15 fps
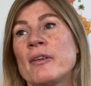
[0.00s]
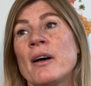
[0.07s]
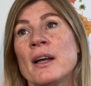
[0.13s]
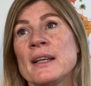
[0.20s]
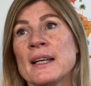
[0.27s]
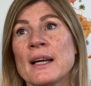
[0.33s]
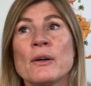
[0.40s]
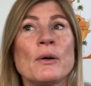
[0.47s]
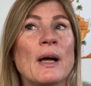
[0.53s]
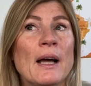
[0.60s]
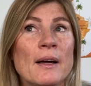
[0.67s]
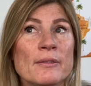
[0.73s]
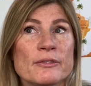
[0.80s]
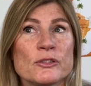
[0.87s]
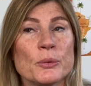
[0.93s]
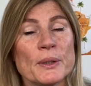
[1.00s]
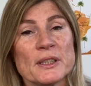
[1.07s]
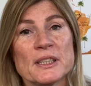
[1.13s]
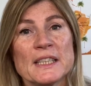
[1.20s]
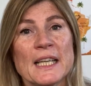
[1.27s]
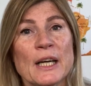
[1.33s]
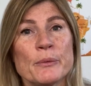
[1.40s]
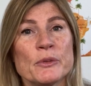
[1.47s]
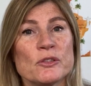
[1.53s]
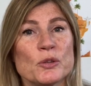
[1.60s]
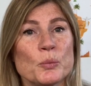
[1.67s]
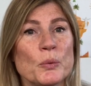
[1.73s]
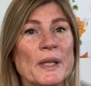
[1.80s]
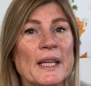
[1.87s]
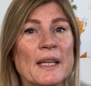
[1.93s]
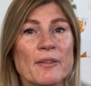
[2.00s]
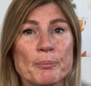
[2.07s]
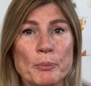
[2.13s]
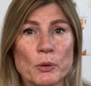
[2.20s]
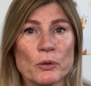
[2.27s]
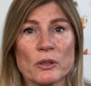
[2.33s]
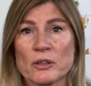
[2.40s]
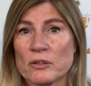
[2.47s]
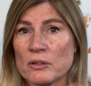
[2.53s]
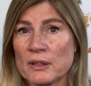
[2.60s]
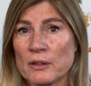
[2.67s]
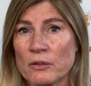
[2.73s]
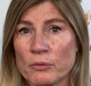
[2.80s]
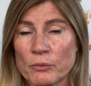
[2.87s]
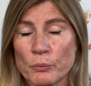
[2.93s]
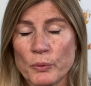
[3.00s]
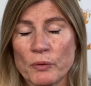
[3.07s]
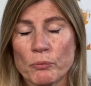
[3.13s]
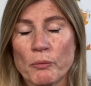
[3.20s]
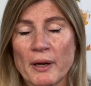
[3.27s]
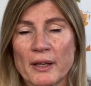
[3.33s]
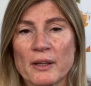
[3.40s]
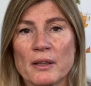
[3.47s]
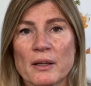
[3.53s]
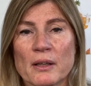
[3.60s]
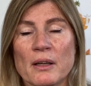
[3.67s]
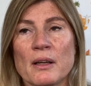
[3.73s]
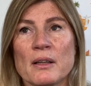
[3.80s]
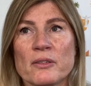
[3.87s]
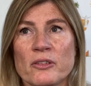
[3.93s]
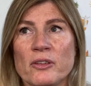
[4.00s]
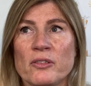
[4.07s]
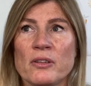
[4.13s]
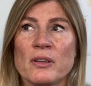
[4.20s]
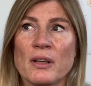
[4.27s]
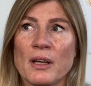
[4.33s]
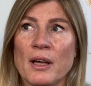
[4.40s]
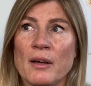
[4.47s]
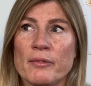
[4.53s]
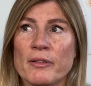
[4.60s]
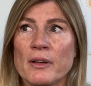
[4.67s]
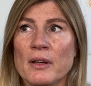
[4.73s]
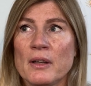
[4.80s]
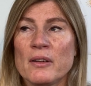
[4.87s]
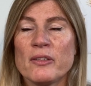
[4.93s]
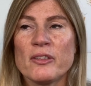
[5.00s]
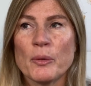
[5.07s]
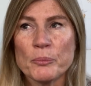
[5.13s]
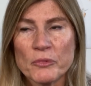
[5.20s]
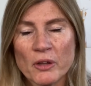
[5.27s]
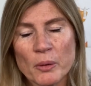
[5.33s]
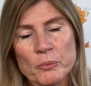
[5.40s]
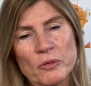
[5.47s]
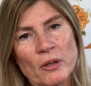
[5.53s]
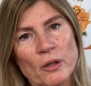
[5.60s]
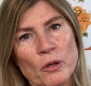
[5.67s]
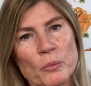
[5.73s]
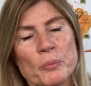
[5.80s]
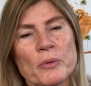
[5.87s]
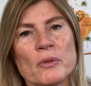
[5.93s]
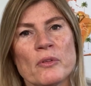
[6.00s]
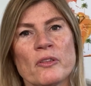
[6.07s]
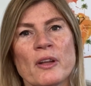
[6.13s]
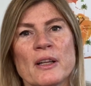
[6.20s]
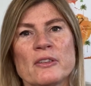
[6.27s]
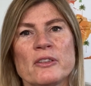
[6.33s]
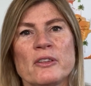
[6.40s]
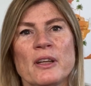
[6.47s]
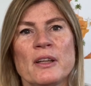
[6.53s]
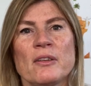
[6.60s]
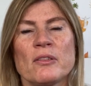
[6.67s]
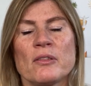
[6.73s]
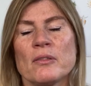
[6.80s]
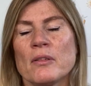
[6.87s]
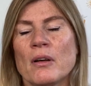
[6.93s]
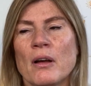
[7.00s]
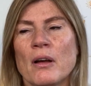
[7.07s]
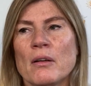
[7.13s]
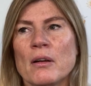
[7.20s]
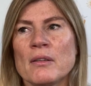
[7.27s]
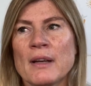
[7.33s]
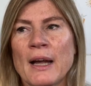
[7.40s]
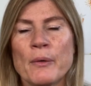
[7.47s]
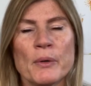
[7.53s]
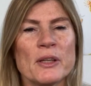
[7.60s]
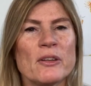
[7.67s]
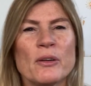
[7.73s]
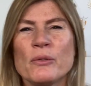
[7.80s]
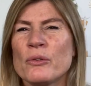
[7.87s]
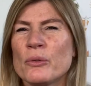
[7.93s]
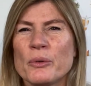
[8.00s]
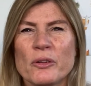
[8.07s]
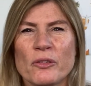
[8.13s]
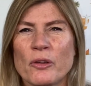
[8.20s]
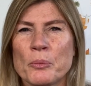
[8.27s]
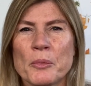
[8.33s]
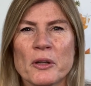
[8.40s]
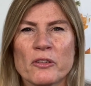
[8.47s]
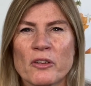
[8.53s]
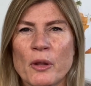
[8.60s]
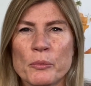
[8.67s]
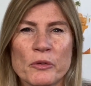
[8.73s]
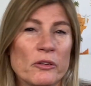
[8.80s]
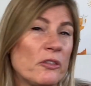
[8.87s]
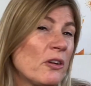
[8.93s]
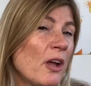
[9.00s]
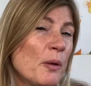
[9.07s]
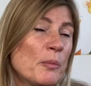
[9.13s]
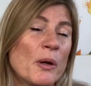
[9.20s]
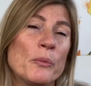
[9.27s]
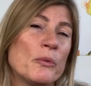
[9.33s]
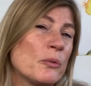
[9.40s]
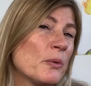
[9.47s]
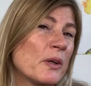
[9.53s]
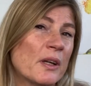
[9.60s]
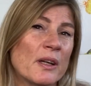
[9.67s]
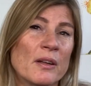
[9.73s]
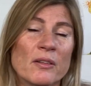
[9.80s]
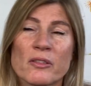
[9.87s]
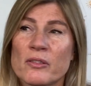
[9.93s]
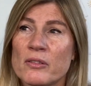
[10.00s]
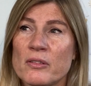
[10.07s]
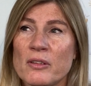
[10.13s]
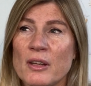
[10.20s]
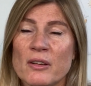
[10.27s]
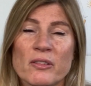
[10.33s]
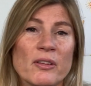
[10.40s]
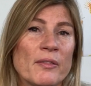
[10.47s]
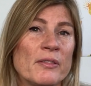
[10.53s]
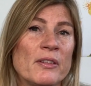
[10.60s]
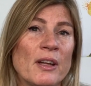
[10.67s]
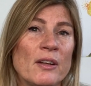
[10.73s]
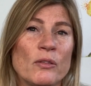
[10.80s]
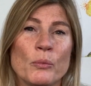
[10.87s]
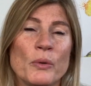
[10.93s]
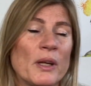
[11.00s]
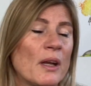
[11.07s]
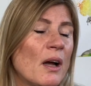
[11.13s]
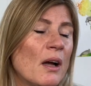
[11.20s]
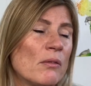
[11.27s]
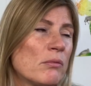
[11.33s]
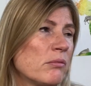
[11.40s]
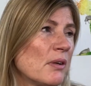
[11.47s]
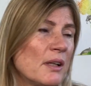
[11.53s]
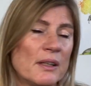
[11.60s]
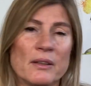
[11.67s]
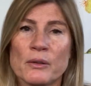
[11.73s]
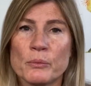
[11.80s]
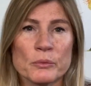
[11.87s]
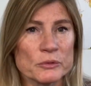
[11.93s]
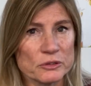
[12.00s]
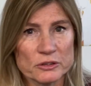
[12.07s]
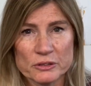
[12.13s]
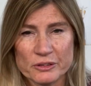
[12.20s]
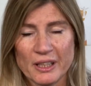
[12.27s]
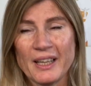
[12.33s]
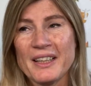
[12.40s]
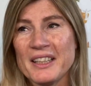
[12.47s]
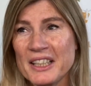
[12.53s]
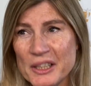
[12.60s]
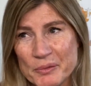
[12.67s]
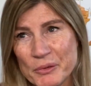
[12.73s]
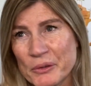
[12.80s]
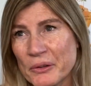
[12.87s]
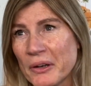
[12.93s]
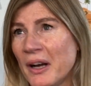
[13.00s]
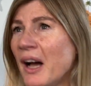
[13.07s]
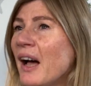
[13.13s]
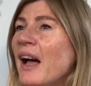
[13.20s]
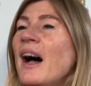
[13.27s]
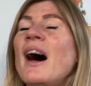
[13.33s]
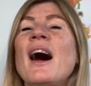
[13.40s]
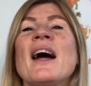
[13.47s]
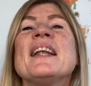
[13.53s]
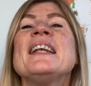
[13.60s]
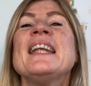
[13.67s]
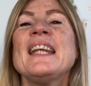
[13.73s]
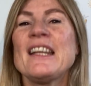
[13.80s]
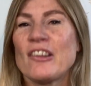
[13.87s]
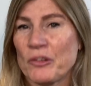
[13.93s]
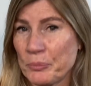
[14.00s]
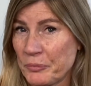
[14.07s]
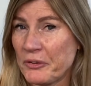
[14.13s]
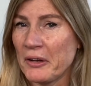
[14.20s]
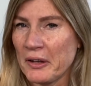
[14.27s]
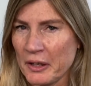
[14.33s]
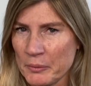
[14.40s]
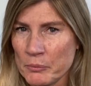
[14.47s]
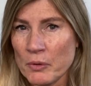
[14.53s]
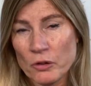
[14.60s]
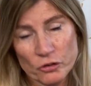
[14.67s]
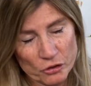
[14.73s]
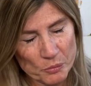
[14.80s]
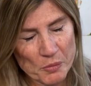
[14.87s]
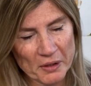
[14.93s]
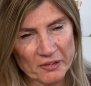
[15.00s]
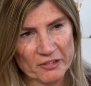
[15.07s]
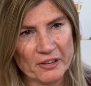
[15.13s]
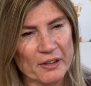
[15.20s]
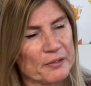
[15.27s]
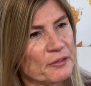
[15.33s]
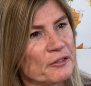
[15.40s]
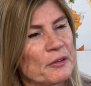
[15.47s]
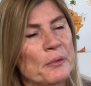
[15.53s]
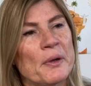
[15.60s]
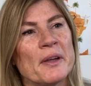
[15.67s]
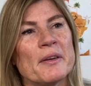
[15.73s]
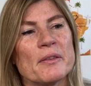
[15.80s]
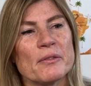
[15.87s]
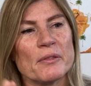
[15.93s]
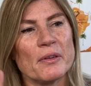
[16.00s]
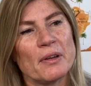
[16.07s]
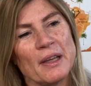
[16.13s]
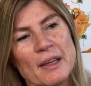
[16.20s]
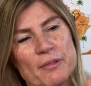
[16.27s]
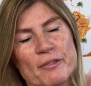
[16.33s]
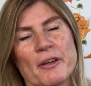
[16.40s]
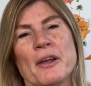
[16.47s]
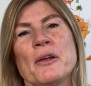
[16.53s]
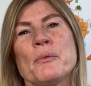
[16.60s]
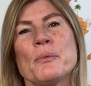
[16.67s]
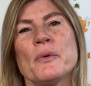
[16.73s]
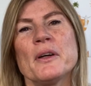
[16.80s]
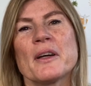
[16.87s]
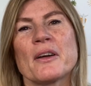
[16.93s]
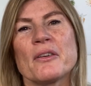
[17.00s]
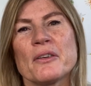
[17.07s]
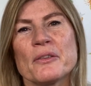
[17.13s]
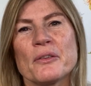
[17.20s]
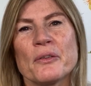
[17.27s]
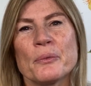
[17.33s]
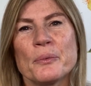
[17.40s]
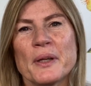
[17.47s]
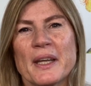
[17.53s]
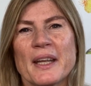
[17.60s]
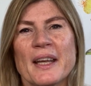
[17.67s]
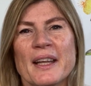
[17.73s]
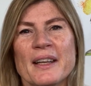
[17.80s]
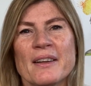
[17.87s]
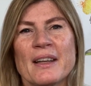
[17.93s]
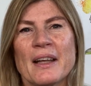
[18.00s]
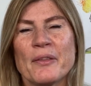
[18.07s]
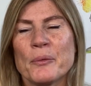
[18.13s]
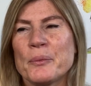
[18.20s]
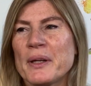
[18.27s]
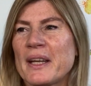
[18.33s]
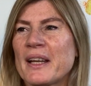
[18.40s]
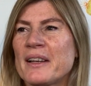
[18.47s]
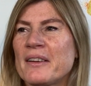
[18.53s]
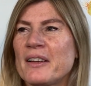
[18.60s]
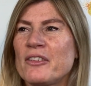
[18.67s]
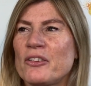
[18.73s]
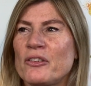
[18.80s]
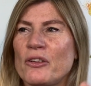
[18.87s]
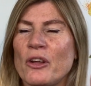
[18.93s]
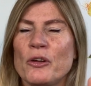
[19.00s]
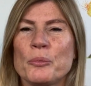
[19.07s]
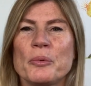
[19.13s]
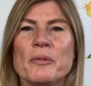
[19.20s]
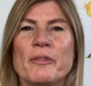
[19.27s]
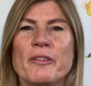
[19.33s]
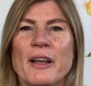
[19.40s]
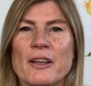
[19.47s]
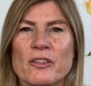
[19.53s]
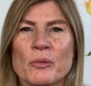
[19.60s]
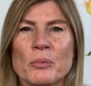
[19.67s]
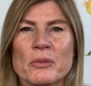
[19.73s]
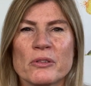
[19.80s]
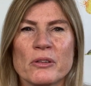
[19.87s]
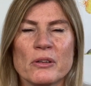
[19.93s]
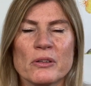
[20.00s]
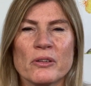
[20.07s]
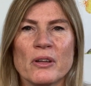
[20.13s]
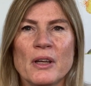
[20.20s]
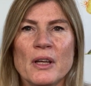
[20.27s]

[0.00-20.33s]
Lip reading: I now have 20 hours a week booked with regular classes, and sometimes I open Saturdays. Now I don't do it so much. There was a time I was working 6-7 days a week. I really don't want to do that anymore. I need some time to myself. So if I work on the weekend, at the weekend, I just open flexible slots.